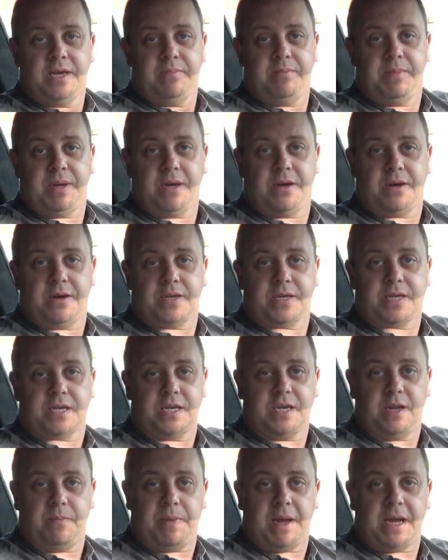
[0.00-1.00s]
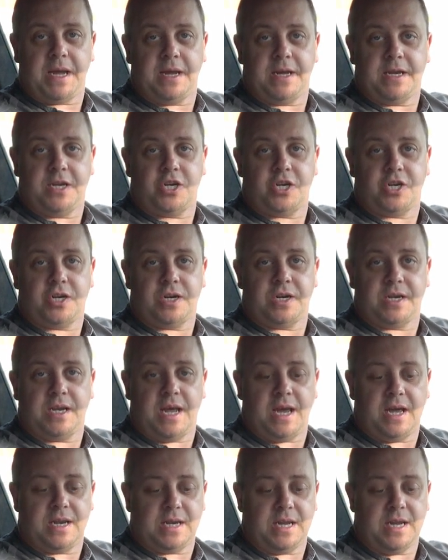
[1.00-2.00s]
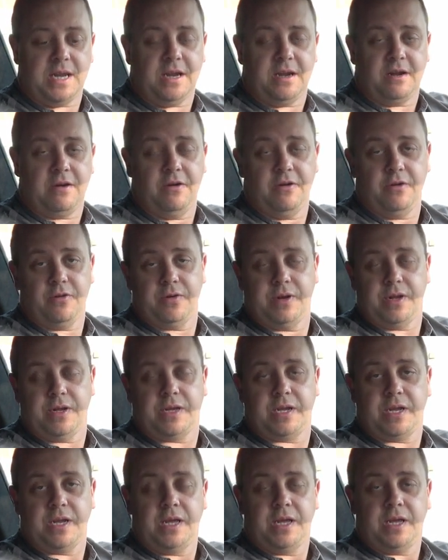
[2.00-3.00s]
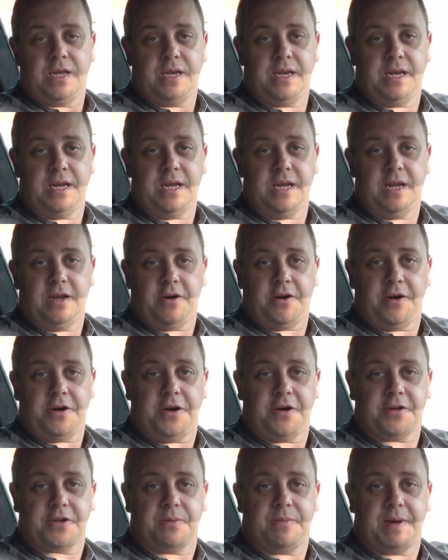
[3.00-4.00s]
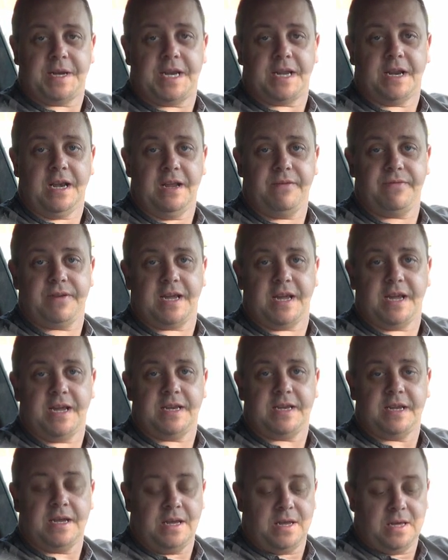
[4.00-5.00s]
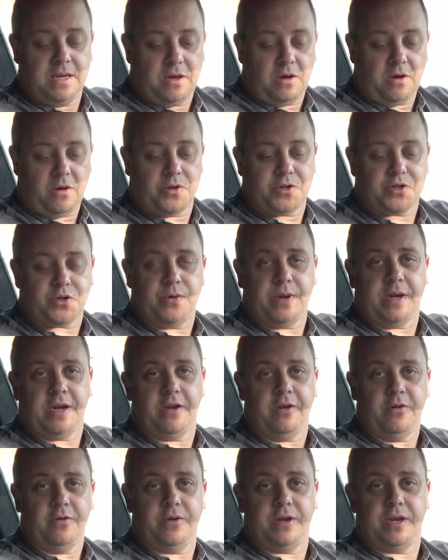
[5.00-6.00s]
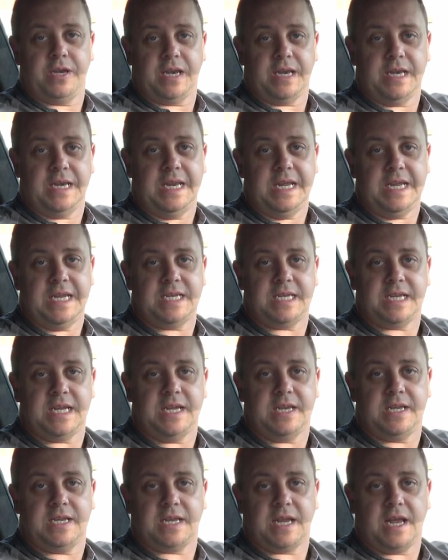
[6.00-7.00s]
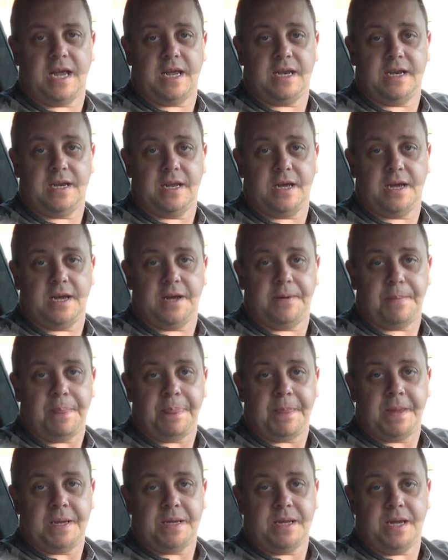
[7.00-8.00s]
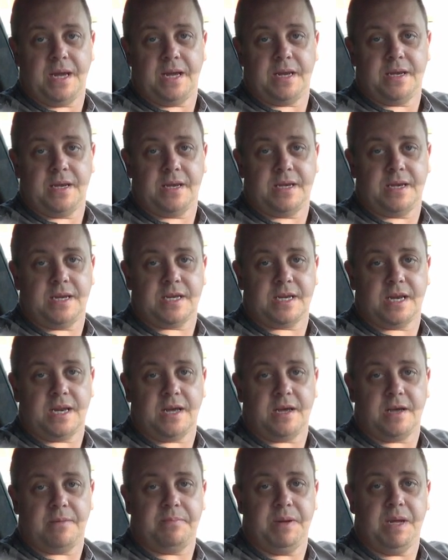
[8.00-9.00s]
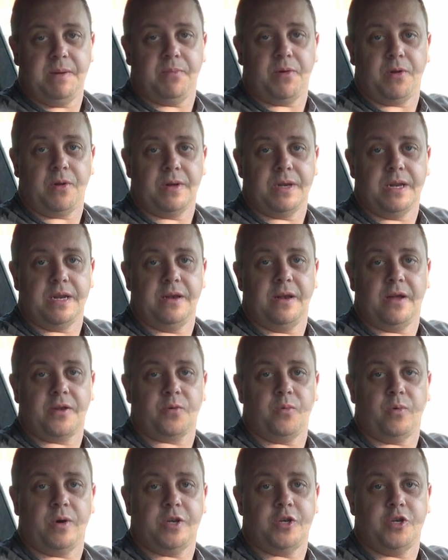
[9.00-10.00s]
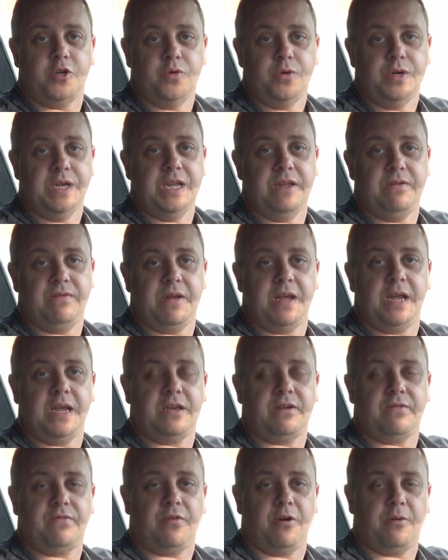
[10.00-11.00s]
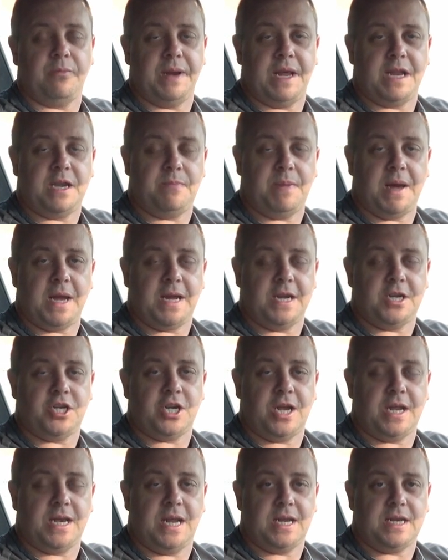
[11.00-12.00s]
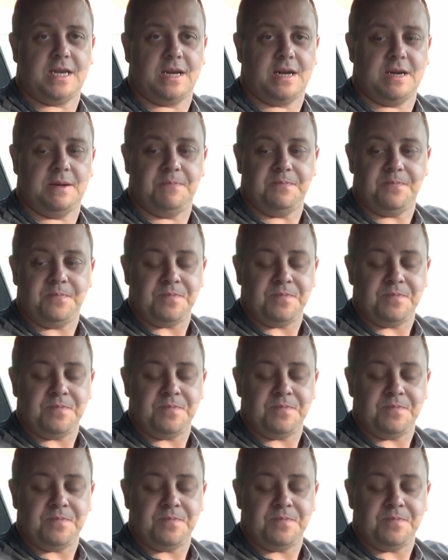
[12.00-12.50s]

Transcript: because the package that included the automatic liftgate also included these seats, and yeah, the Tesla people did not want to deviate from that package at that time.